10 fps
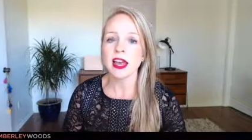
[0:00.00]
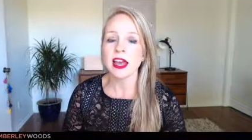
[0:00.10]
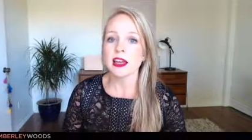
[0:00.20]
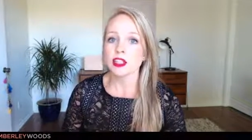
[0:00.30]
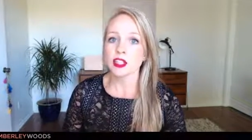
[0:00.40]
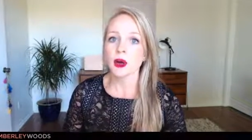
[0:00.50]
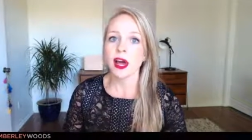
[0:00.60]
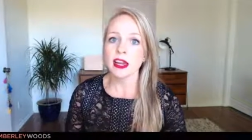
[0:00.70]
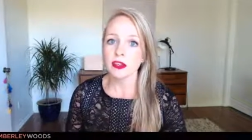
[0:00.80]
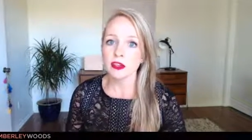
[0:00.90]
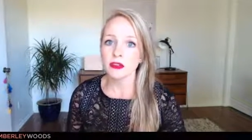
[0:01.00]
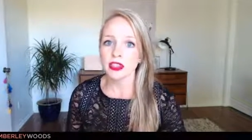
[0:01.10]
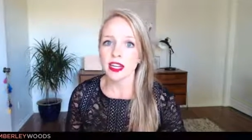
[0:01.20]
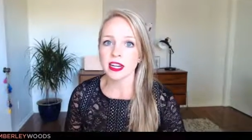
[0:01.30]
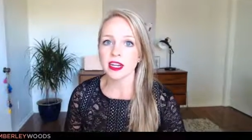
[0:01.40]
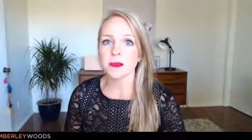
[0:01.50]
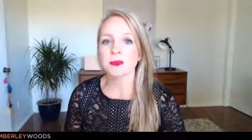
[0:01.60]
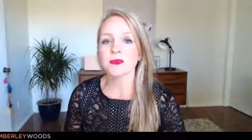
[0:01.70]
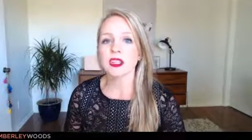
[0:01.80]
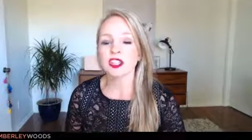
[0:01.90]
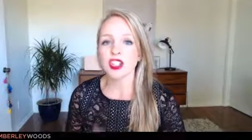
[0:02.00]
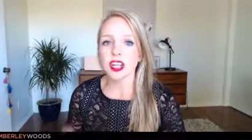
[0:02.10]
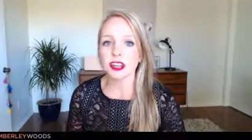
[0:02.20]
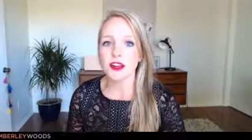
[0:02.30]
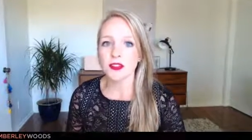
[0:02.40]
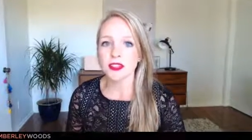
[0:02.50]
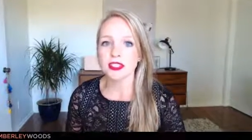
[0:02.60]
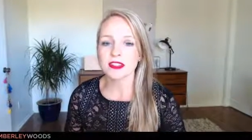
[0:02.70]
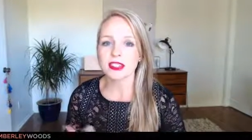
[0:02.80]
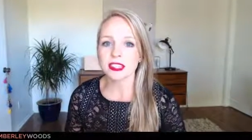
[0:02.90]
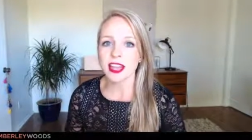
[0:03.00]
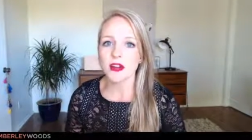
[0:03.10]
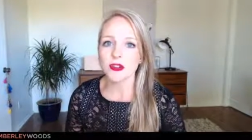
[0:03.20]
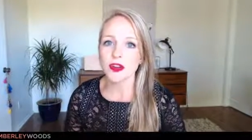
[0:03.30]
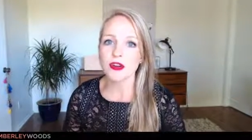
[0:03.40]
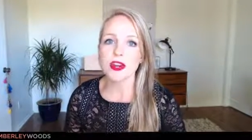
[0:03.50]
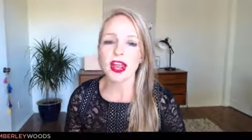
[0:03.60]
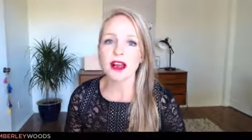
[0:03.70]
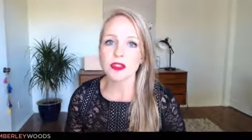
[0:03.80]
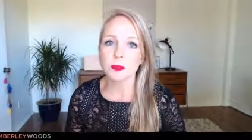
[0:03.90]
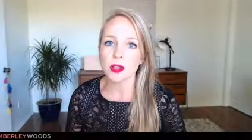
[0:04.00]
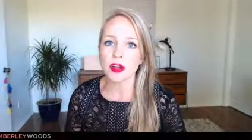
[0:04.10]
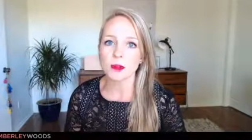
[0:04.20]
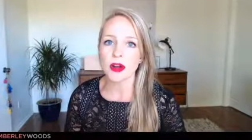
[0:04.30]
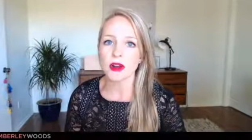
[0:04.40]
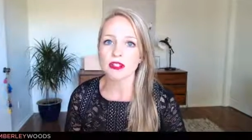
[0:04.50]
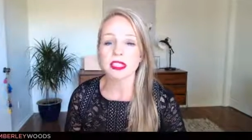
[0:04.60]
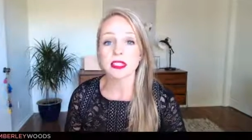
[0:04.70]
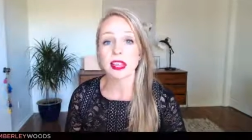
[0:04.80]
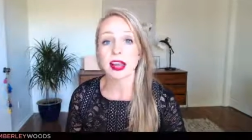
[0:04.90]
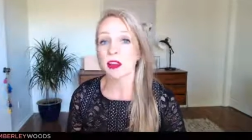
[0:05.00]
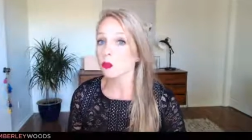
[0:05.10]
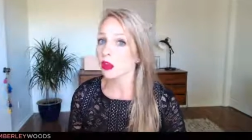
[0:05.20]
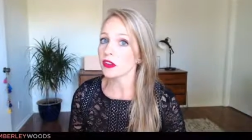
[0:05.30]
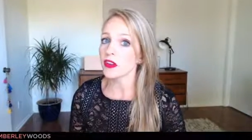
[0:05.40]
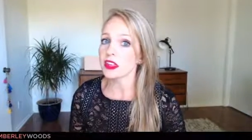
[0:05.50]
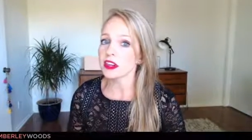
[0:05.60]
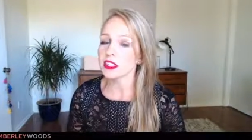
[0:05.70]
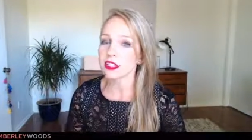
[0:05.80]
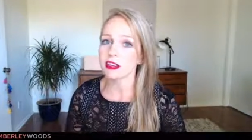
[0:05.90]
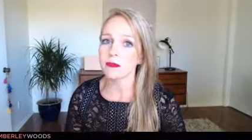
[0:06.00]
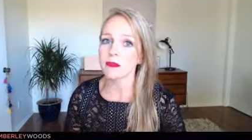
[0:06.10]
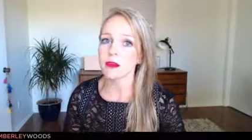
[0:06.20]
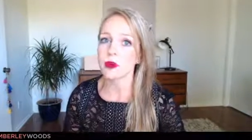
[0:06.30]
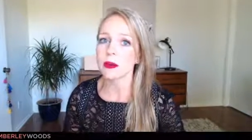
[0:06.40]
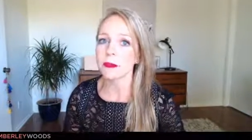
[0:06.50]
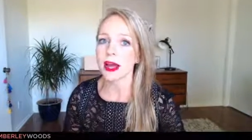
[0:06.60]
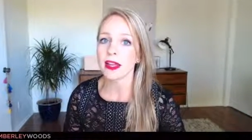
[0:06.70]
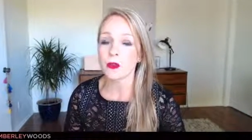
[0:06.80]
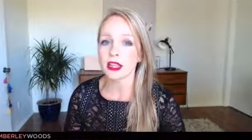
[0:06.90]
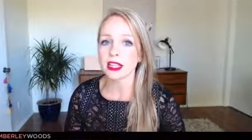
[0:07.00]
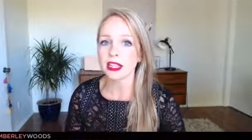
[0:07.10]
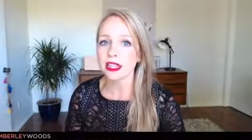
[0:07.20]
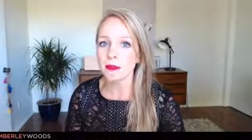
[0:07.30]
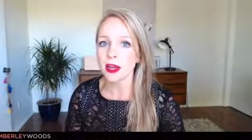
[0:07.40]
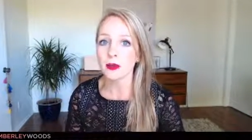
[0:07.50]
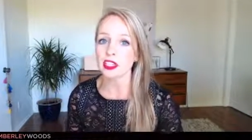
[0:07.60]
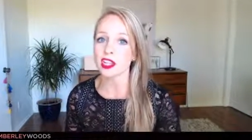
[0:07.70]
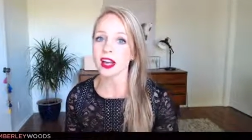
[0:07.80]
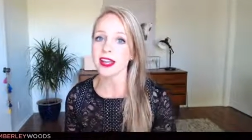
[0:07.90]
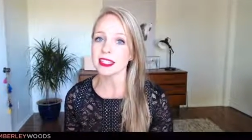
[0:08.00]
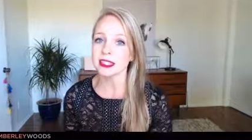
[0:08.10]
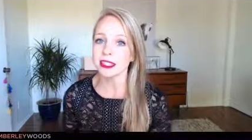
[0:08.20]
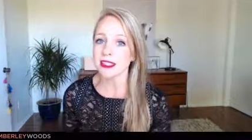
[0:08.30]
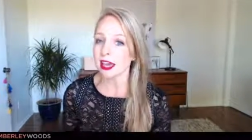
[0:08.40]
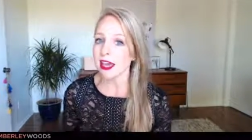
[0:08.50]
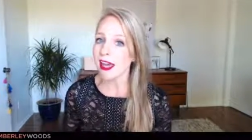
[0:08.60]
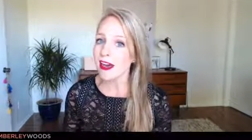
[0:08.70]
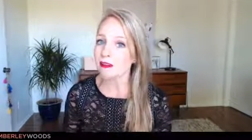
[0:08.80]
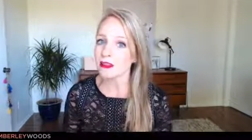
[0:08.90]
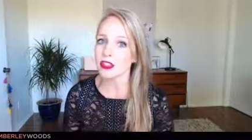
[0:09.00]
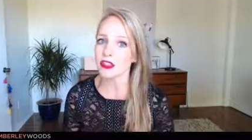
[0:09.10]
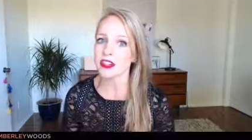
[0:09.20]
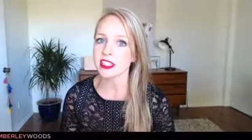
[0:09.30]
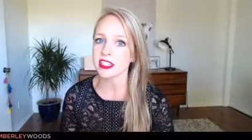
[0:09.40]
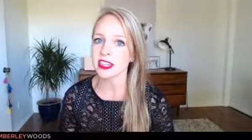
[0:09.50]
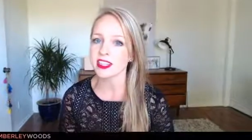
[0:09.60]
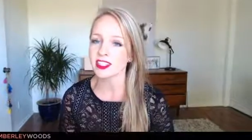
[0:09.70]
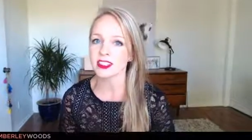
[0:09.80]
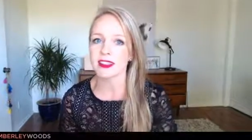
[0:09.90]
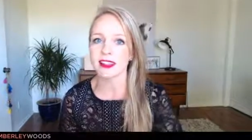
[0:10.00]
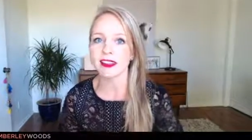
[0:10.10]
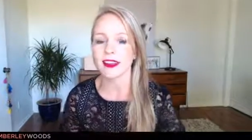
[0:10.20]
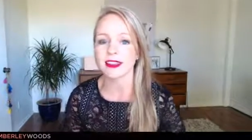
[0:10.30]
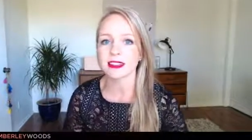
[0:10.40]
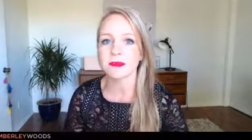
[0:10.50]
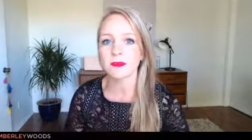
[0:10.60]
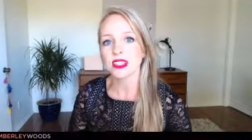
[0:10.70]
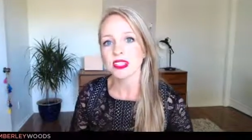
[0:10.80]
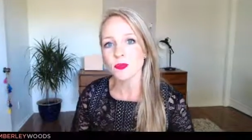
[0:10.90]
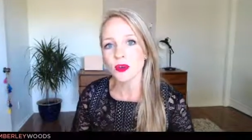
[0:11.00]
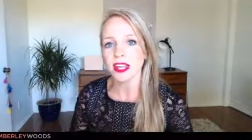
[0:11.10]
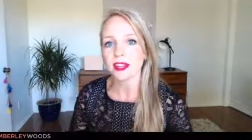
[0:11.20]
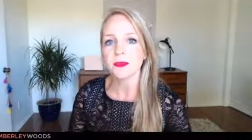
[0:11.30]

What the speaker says: So head on over there, check out the download and the blog post, and while you're there, sign up for my weekly email, which I send every Thursday, just like I did this morning.